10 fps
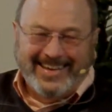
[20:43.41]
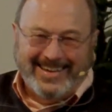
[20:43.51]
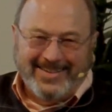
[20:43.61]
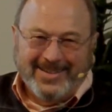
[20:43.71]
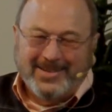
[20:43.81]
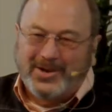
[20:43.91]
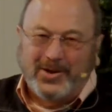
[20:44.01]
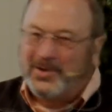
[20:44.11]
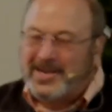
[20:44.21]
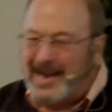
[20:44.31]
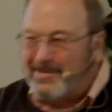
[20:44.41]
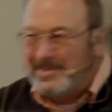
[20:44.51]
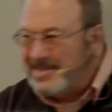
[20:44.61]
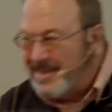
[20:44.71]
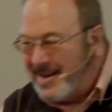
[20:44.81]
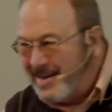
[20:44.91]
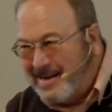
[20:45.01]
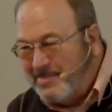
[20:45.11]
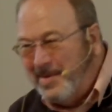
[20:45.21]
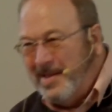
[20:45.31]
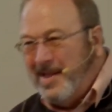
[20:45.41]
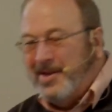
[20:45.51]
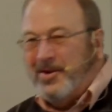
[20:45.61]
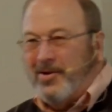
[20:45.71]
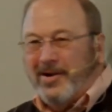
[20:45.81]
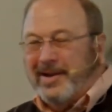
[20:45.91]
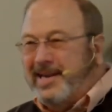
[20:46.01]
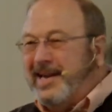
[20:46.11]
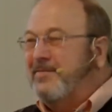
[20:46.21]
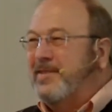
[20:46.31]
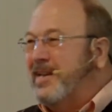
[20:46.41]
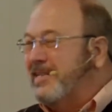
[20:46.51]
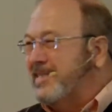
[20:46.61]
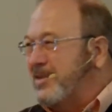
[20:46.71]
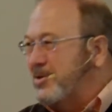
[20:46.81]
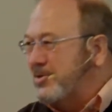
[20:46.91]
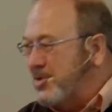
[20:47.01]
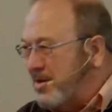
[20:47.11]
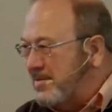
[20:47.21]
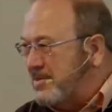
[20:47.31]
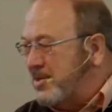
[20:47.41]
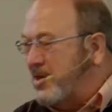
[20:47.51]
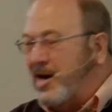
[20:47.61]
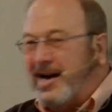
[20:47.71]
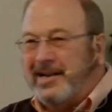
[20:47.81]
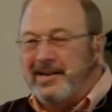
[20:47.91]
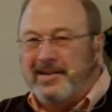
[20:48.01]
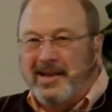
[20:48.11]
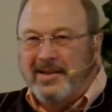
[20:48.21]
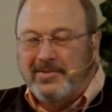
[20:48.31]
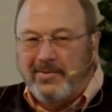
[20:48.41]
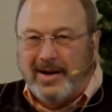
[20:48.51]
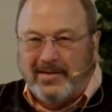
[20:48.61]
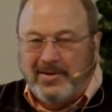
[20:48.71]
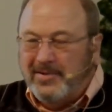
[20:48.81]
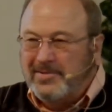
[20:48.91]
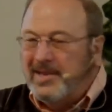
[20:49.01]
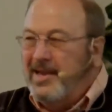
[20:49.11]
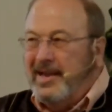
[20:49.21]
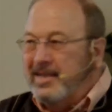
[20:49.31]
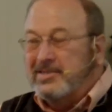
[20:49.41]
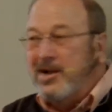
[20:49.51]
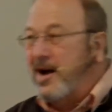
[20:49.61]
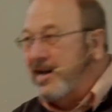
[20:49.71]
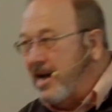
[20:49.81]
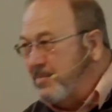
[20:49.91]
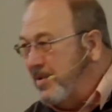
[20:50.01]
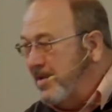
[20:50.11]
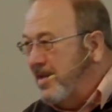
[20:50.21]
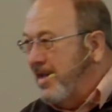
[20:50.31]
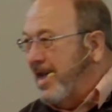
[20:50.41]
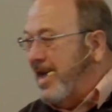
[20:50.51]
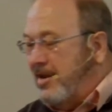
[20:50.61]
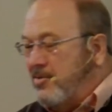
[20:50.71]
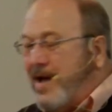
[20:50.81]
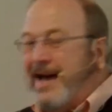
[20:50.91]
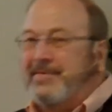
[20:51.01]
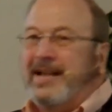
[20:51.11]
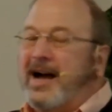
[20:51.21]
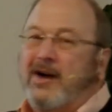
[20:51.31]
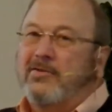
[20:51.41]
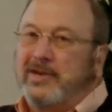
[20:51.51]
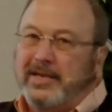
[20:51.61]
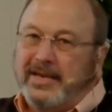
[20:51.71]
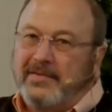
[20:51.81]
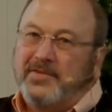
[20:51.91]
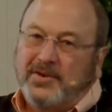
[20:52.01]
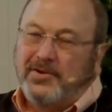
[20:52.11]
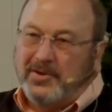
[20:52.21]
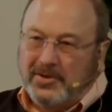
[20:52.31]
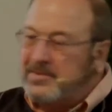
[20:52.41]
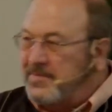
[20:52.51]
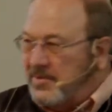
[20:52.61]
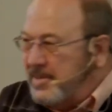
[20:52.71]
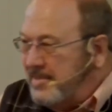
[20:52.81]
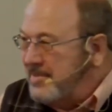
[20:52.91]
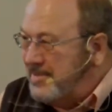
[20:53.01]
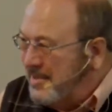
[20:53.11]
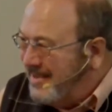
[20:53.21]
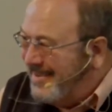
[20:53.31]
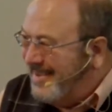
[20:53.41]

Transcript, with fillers: You know? So your time is not up. Your giftings and your service to God and to others is not up. And you haven't outlived your usefulness.